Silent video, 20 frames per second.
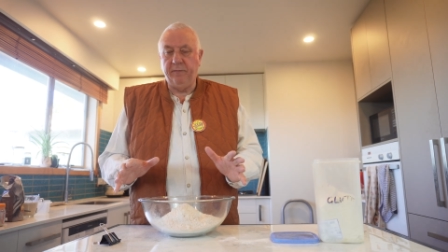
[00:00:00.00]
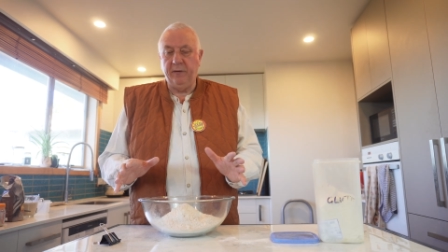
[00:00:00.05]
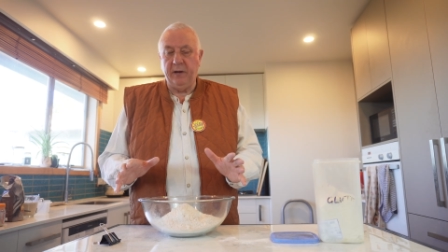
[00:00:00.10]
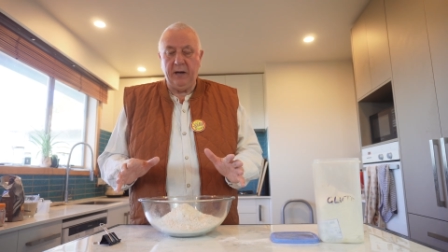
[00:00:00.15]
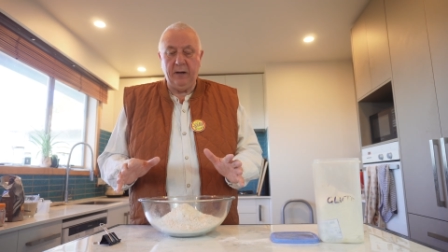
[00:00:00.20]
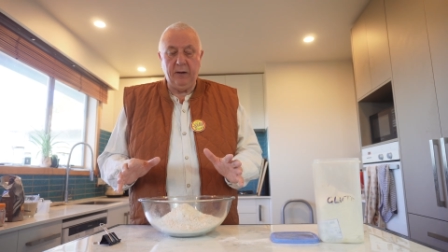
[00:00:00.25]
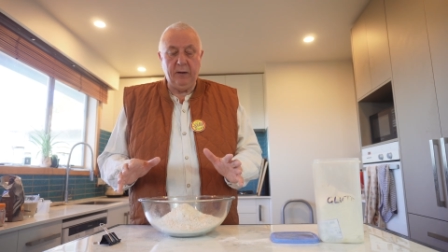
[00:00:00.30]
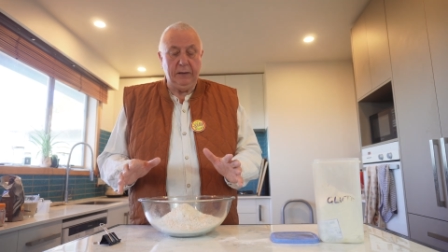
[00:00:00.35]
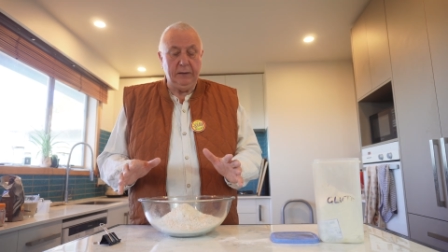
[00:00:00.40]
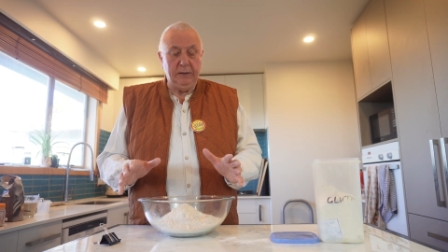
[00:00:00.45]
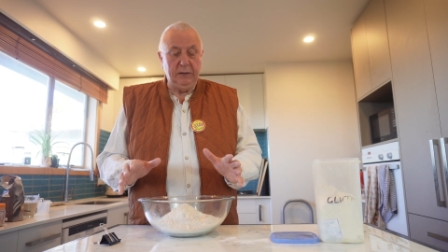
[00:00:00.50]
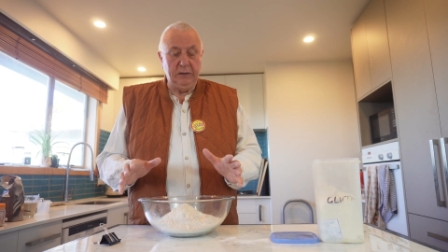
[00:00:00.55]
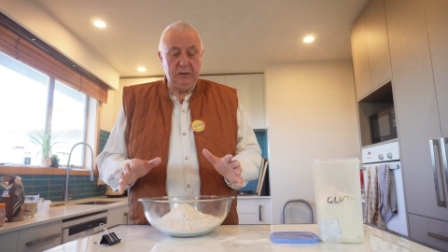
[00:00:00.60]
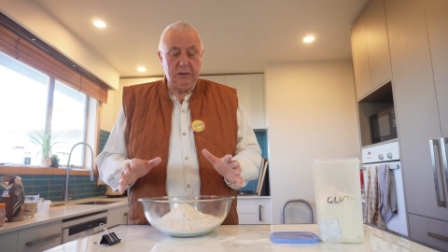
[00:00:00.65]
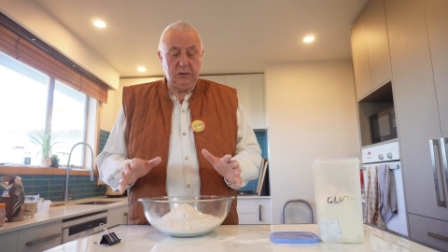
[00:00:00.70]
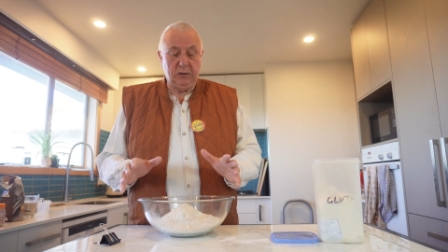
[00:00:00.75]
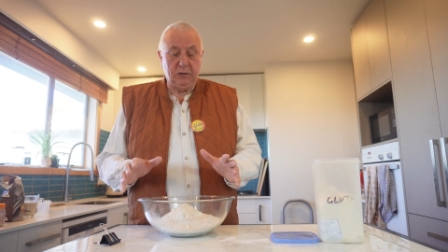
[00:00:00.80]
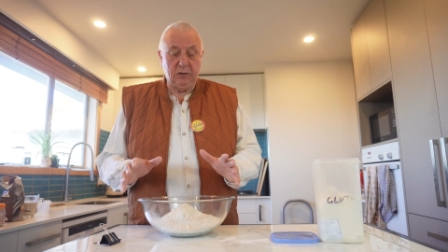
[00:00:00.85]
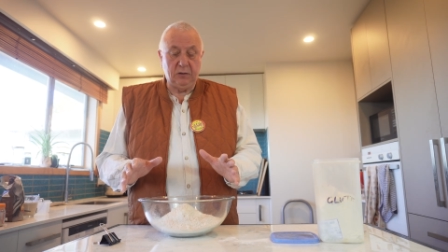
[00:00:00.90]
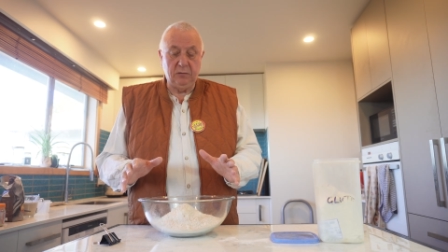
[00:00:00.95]
flour
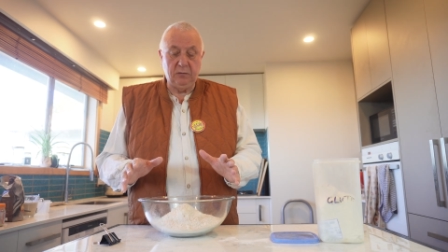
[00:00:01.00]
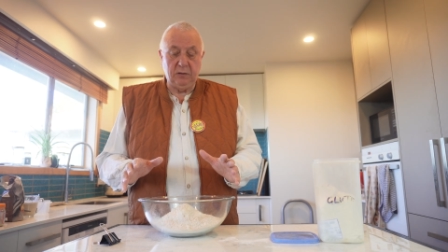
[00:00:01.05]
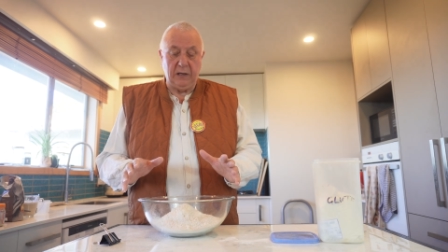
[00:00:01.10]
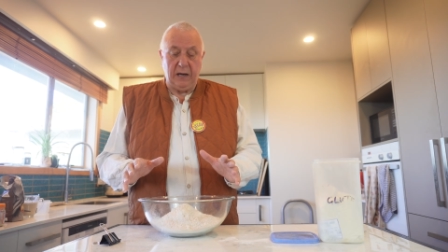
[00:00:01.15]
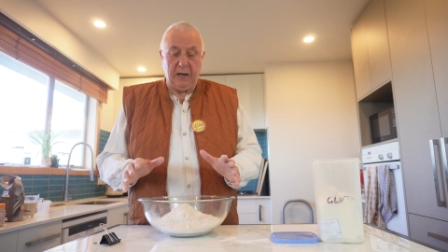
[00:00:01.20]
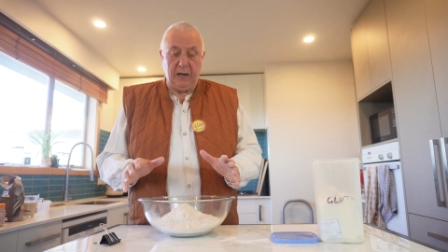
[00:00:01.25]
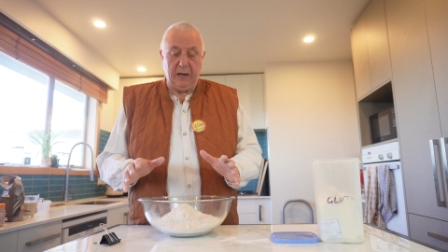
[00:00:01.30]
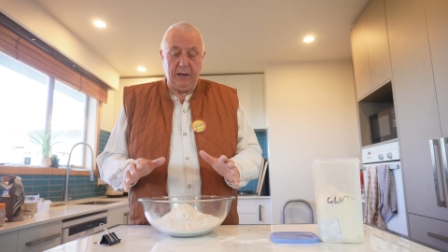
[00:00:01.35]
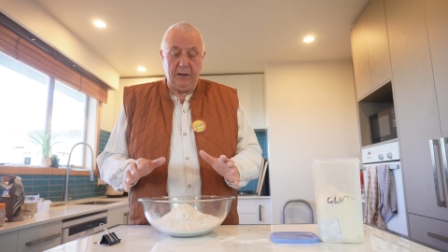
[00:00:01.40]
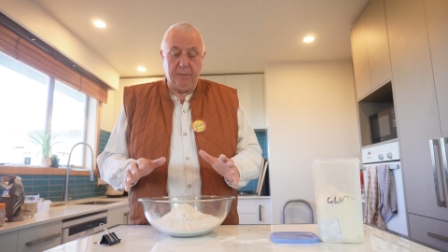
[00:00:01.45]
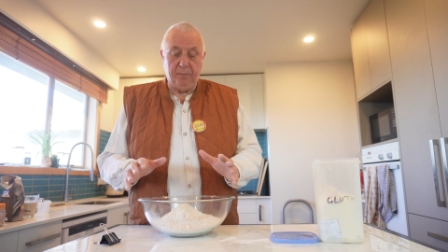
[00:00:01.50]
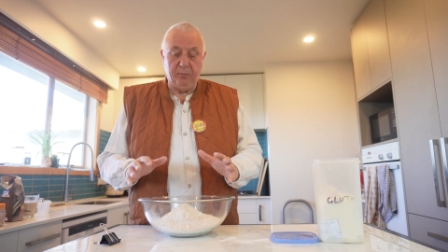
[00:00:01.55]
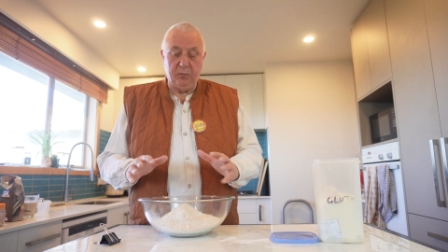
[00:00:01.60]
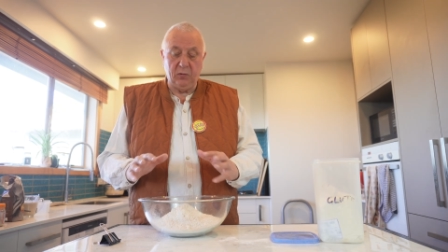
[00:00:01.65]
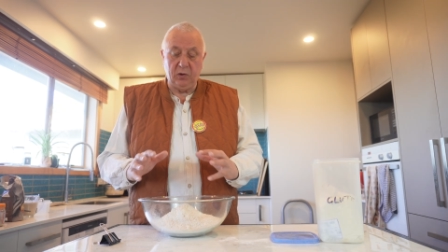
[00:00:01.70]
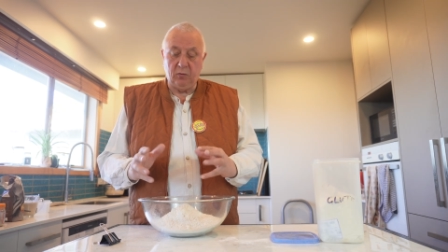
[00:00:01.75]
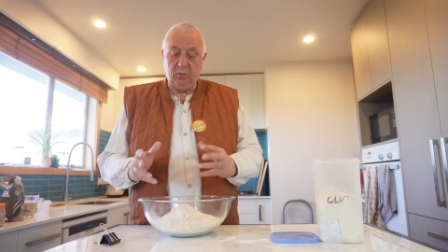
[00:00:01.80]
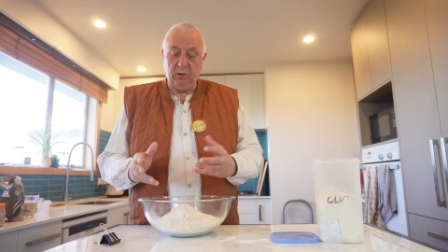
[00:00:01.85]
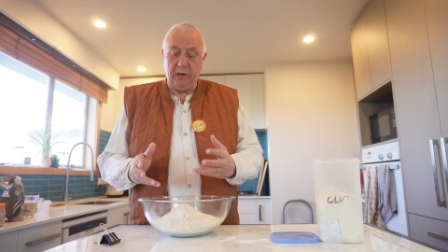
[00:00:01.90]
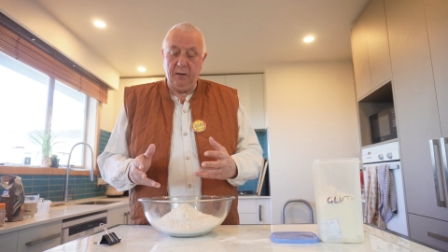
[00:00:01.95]
is
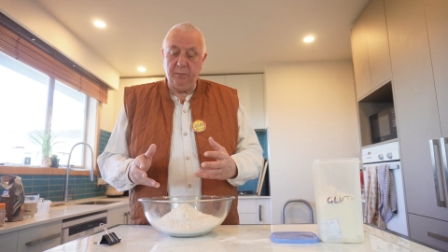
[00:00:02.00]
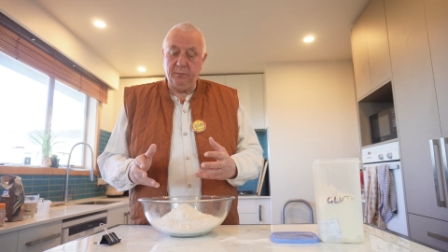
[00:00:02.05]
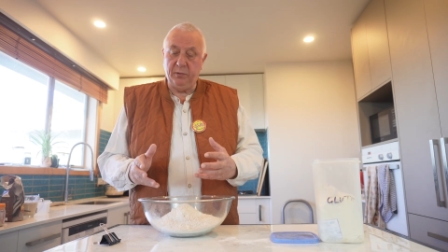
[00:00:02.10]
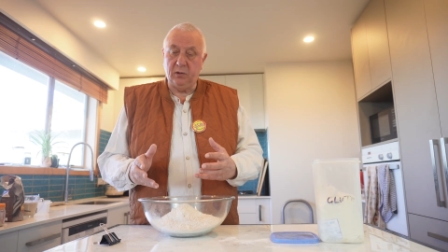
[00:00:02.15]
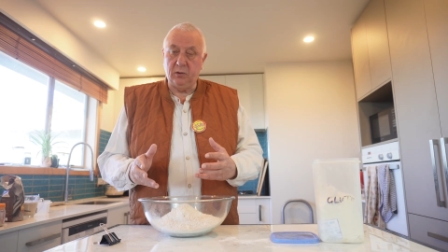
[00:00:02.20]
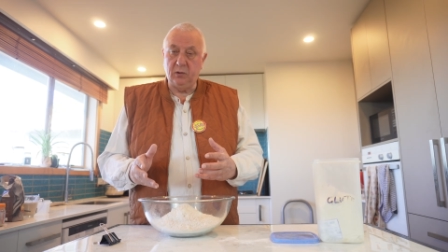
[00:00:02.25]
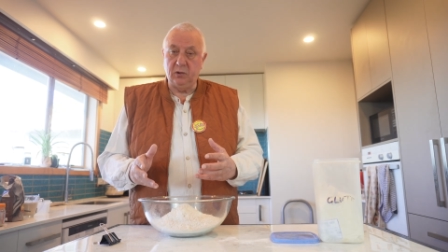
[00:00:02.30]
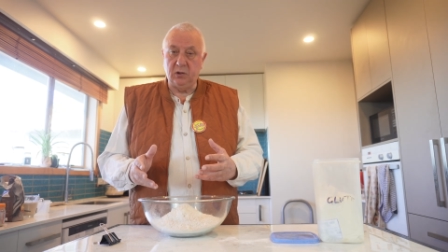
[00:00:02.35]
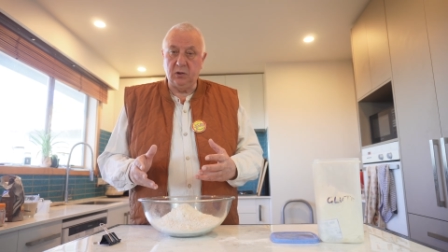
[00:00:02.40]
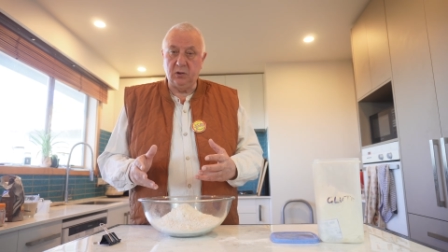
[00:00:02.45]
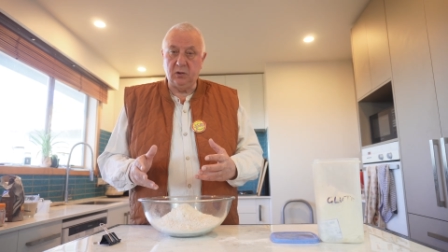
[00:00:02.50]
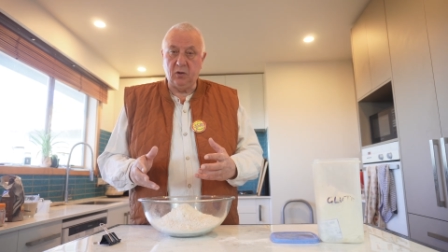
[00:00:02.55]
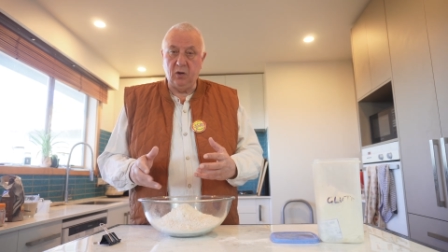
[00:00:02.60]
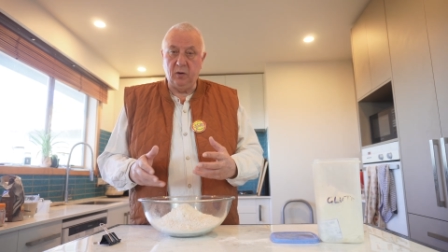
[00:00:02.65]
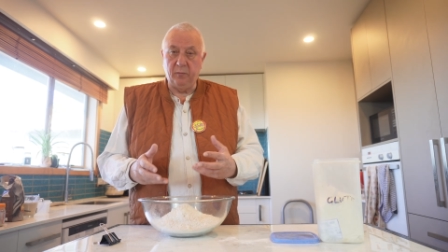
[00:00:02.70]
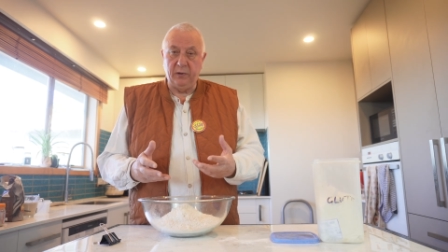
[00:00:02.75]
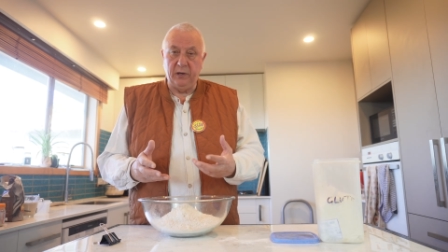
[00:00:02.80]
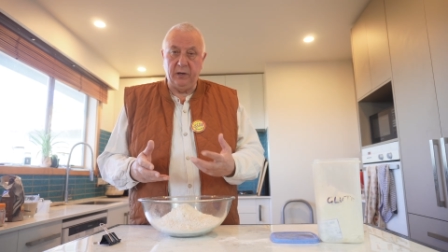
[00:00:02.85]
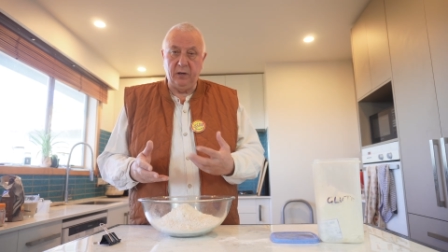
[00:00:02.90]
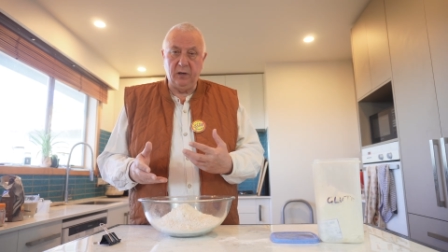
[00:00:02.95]
great because it's
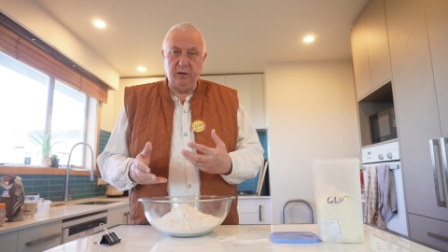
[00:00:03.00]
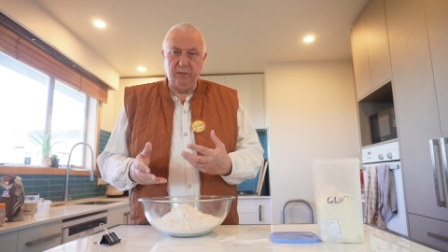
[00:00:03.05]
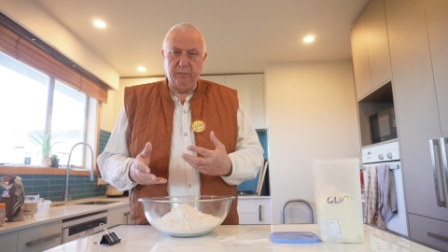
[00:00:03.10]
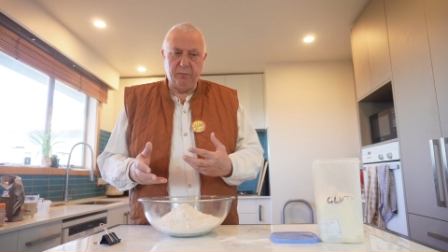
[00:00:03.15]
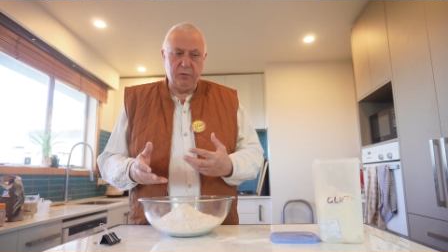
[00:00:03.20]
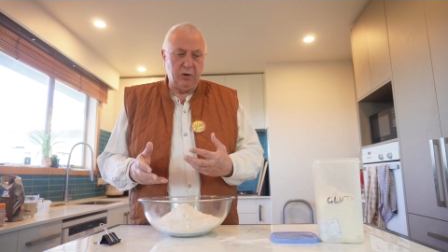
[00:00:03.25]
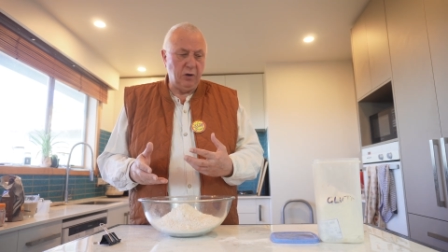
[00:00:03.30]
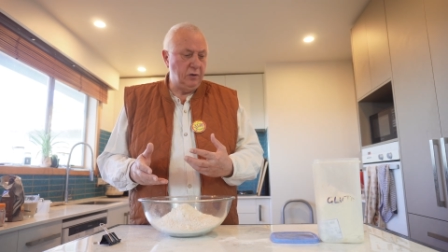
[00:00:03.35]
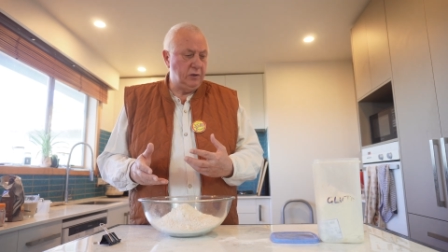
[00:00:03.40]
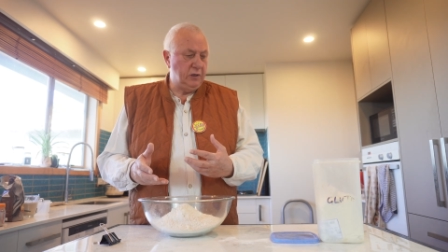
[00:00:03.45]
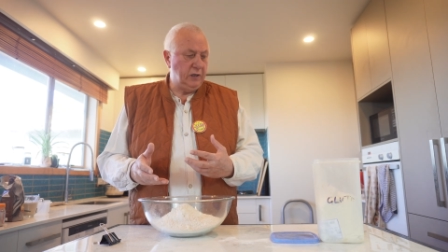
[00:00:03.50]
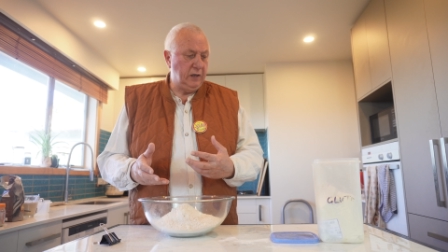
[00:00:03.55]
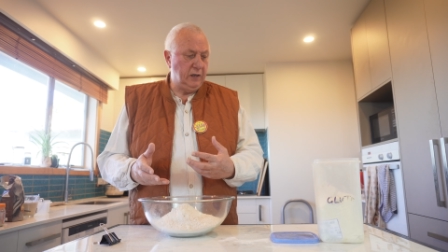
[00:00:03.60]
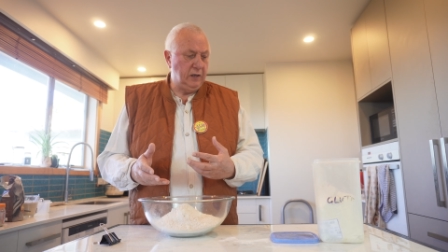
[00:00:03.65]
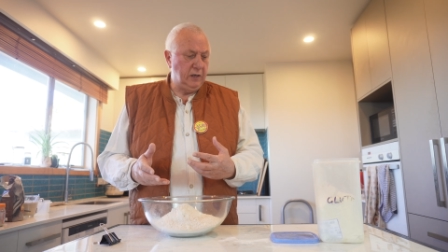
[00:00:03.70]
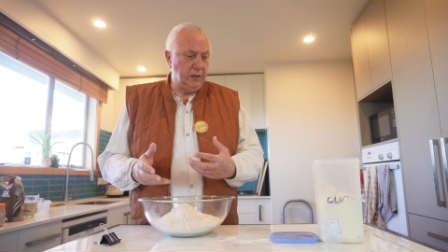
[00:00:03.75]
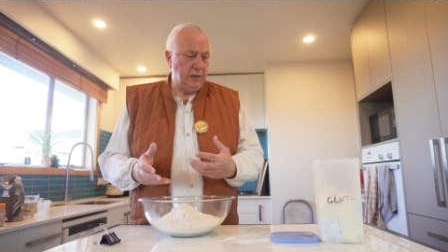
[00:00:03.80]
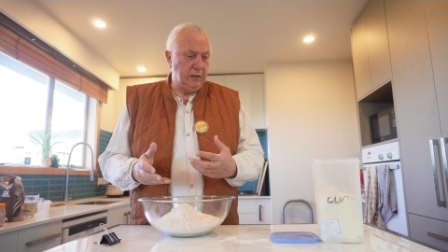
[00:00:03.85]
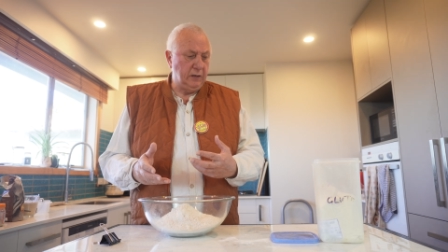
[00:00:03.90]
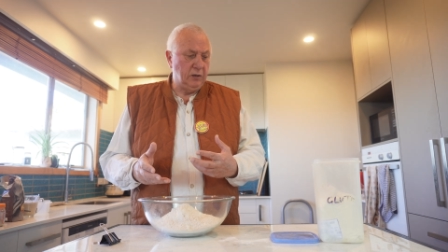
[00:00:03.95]
got plenty of protein
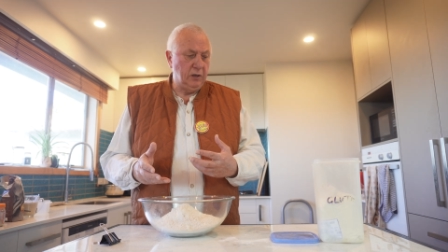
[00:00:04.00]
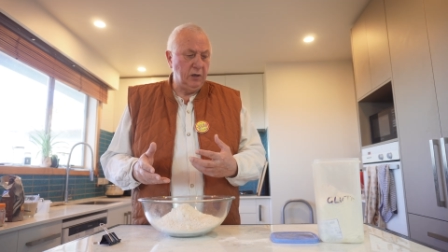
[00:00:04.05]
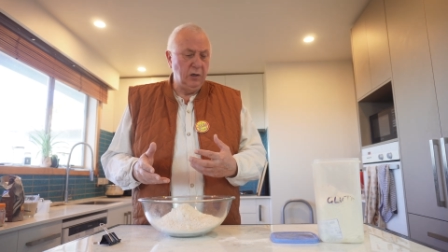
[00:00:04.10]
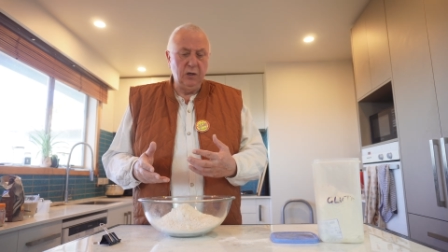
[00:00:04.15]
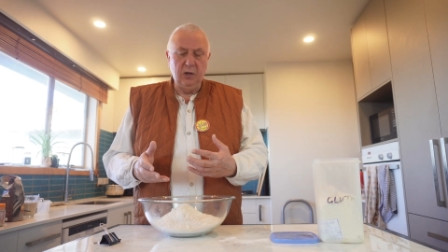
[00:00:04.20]
in it.